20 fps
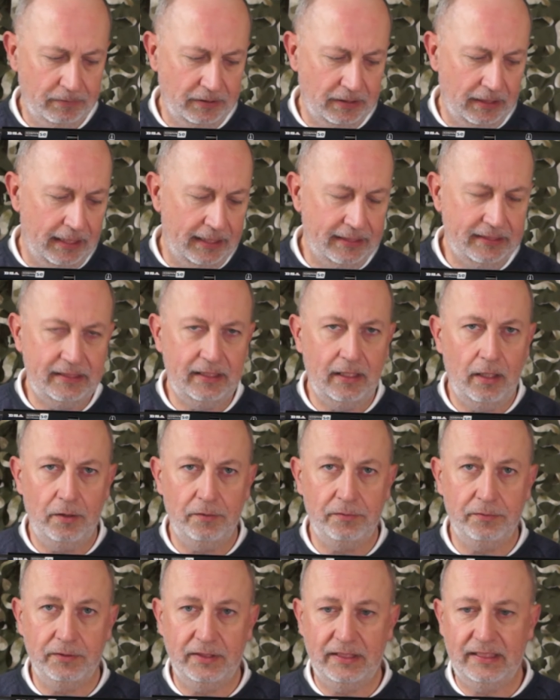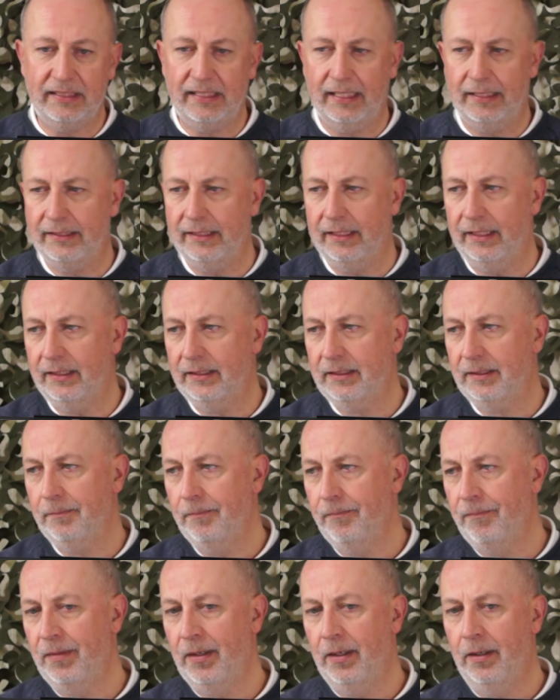So let's start off with aesthetics.
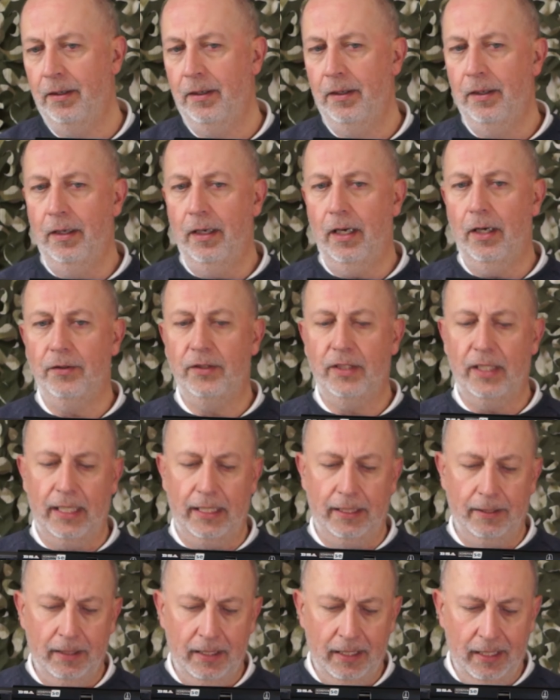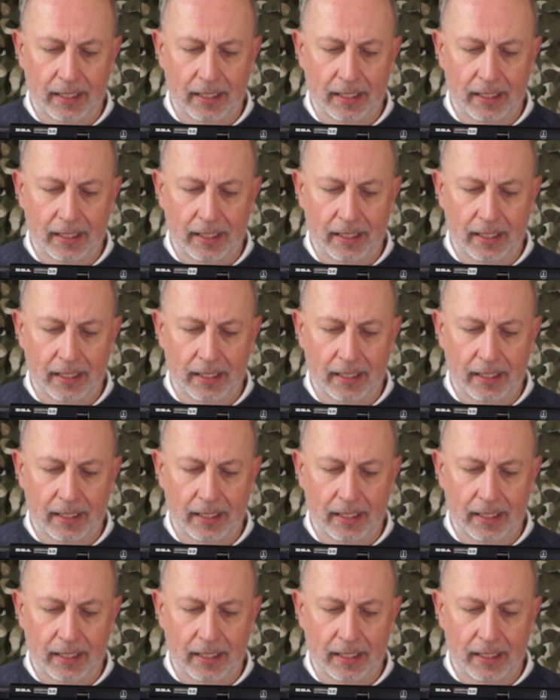Okay,